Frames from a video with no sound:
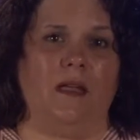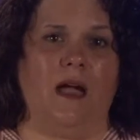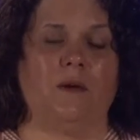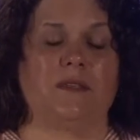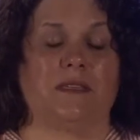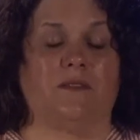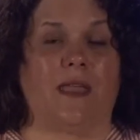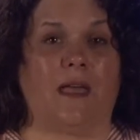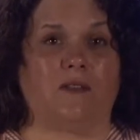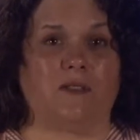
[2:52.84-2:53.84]
I received
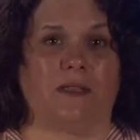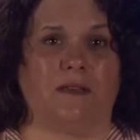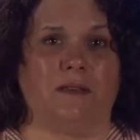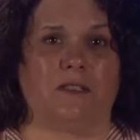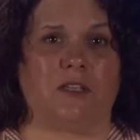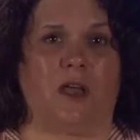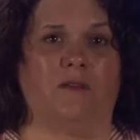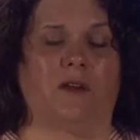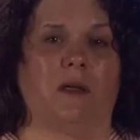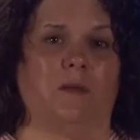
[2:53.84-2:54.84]
counseling to
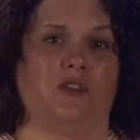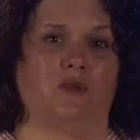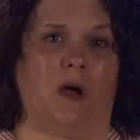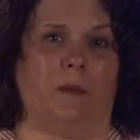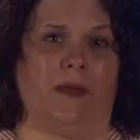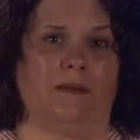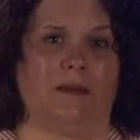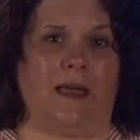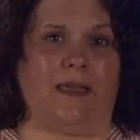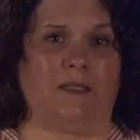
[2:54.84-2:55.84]
overcome the trauma
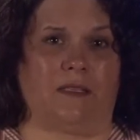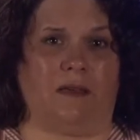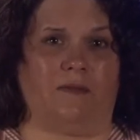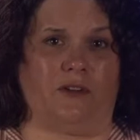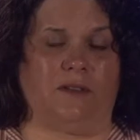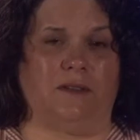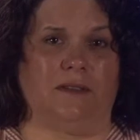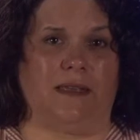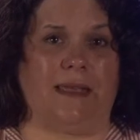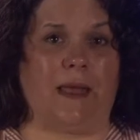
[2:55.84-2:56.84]
I had suffered,
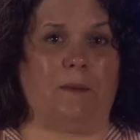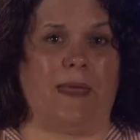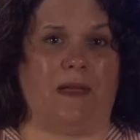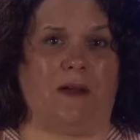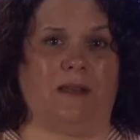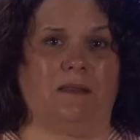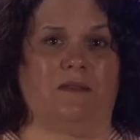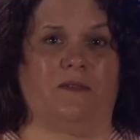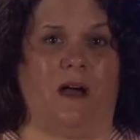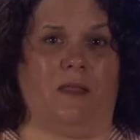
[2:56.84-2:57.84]
and I married the
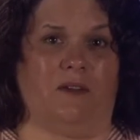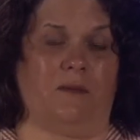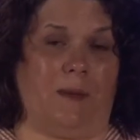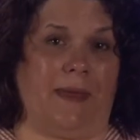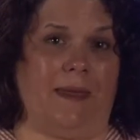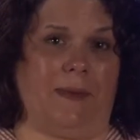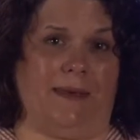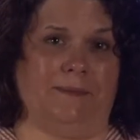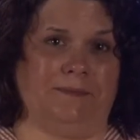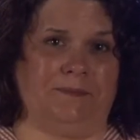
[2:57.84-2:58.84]
father of my
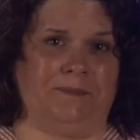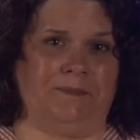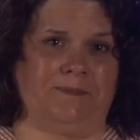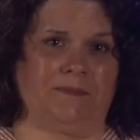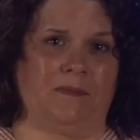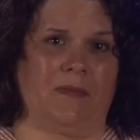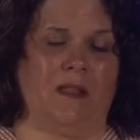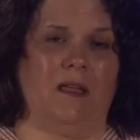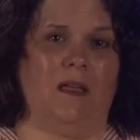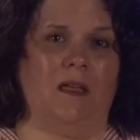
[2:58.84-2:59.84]
baby.
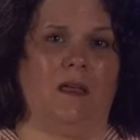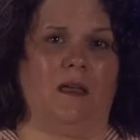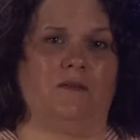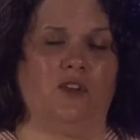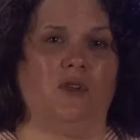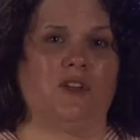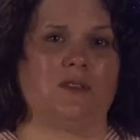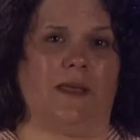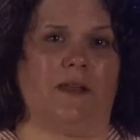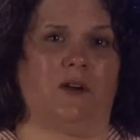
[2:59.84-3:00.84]
A few years
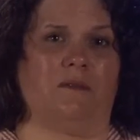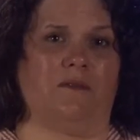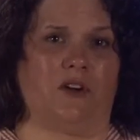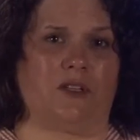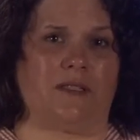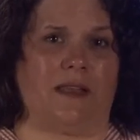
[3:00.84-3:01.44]
later, a verse that